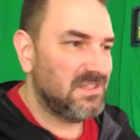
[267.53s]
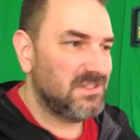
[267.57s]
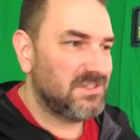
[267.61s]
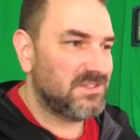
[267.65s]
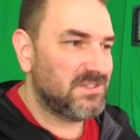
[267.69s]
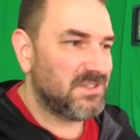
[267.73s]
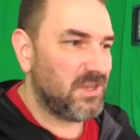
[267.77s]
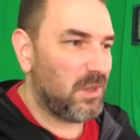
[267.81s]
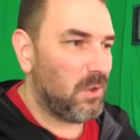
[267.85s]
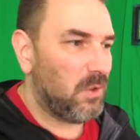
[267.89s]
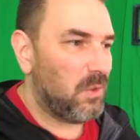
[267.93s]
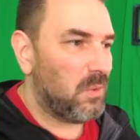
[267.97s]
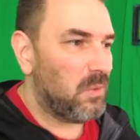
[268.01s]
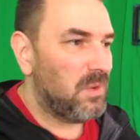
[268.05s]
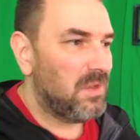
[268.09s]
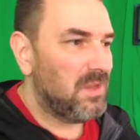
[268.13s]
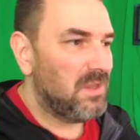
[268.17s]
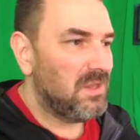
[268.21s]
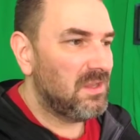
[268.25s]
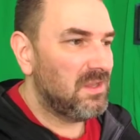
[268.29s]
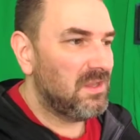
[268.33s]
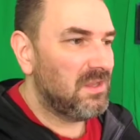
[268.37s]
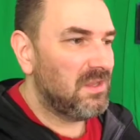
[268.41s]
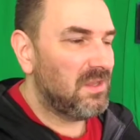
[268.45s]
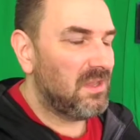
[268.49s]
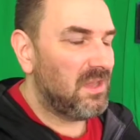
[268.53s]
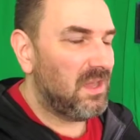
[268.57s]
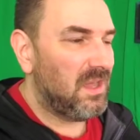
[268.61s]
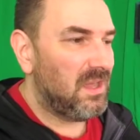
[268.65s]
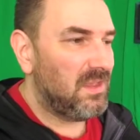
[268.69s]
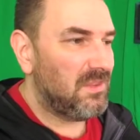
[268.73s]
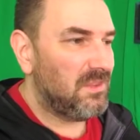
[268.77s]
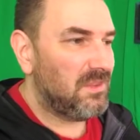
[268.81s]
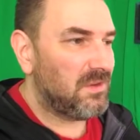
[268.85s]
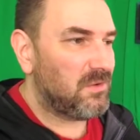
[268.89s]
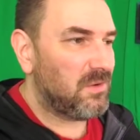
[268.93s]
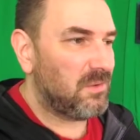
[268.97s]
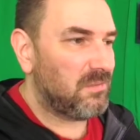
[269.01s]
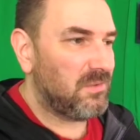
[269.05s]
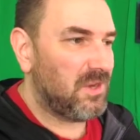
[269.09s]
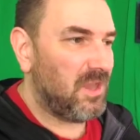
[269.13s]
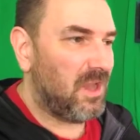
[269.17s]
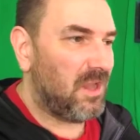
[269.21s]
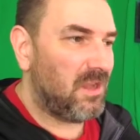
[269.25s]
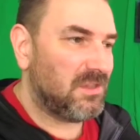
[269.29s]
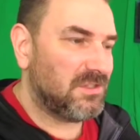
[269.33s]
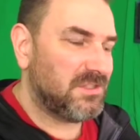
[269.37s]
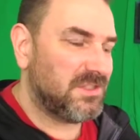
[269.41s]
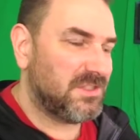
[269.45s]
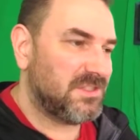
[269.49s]
So the
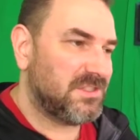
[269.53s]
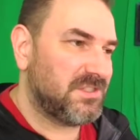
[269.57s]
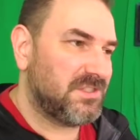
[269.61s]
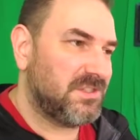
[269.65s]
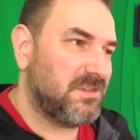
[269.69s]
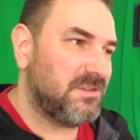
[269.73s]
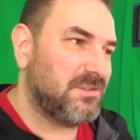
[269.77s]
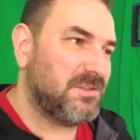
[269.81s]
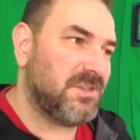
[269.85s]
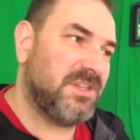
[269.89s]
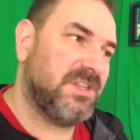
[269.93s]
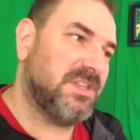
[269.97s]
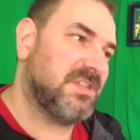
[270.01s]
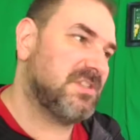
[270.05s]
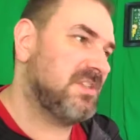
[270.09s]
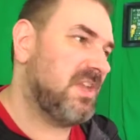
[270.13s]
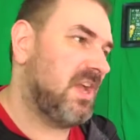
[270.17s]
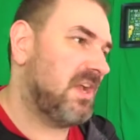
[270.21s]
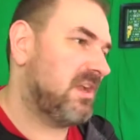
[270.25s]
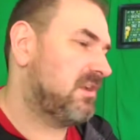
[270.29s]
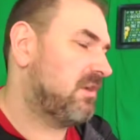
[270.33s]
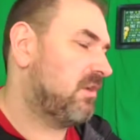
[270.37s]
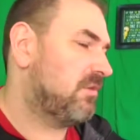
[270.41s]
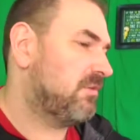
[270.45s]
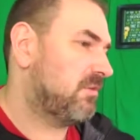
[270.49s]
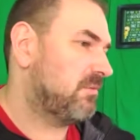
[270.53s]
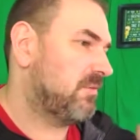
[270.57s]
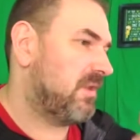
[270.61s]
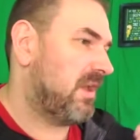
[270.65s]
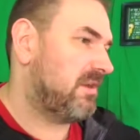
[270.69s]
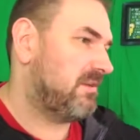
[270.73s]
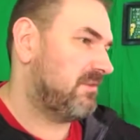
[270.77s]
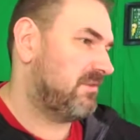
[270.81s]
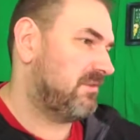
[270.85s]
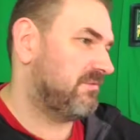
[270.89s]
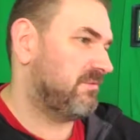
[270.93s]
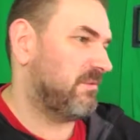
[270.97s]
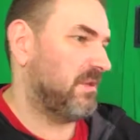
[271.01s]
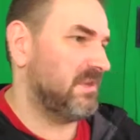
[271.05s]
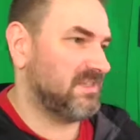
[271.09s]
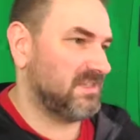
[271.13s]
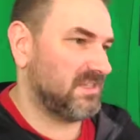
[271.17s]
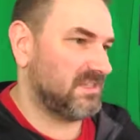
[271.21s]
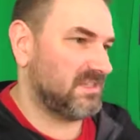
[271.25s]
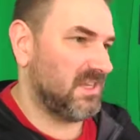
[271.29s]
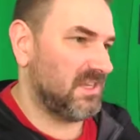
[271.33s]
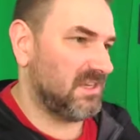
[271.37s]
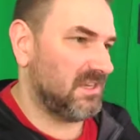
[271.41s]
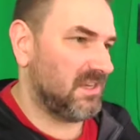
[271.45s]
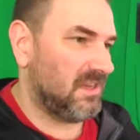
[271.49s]
criminologist usually does not go the route of the
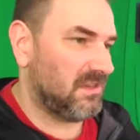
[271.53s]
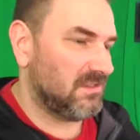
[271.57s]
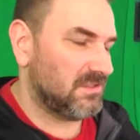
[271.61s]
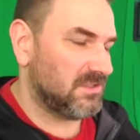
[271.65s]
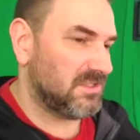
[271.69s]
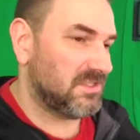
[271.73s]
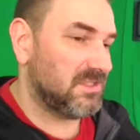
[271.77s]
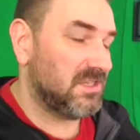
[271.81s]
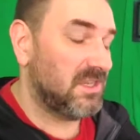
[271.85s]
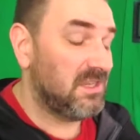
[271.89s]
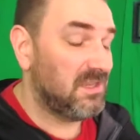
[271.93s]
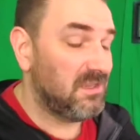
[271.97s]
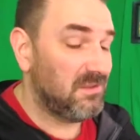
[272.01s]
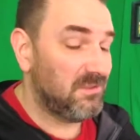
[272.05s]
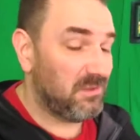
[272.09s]
forensic psychologist.